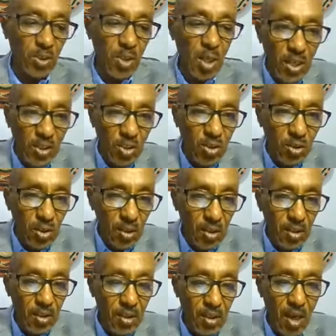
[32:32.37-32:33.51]
the French
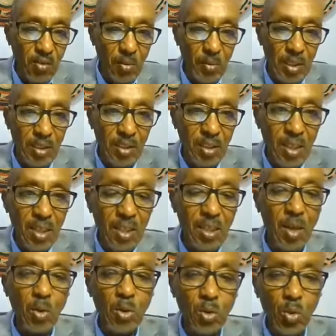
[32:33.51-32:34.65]
government
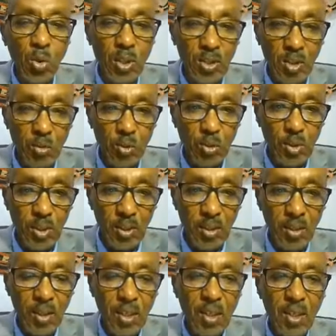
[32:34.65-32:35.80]
that was ruling
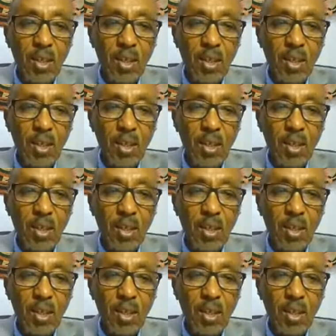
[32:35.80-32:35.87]
Djibouti